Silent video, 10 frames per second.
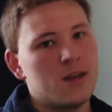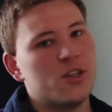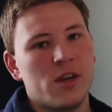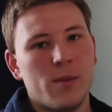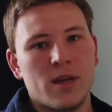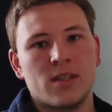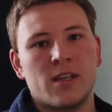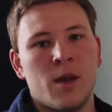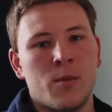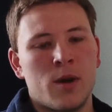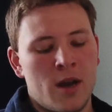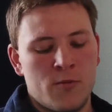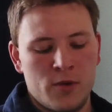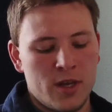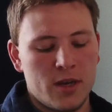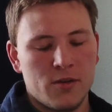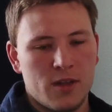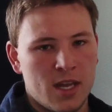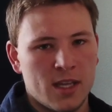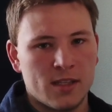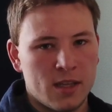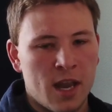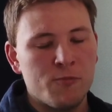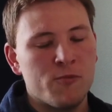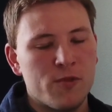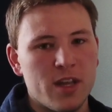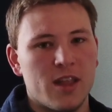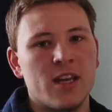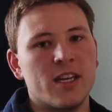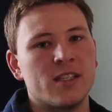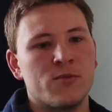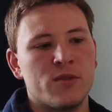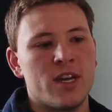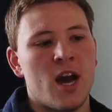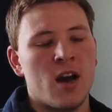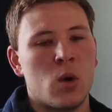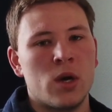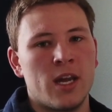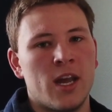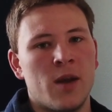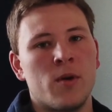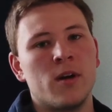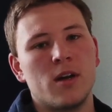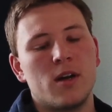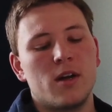of talk shit about this camera, and I really think it's a really high quality camera.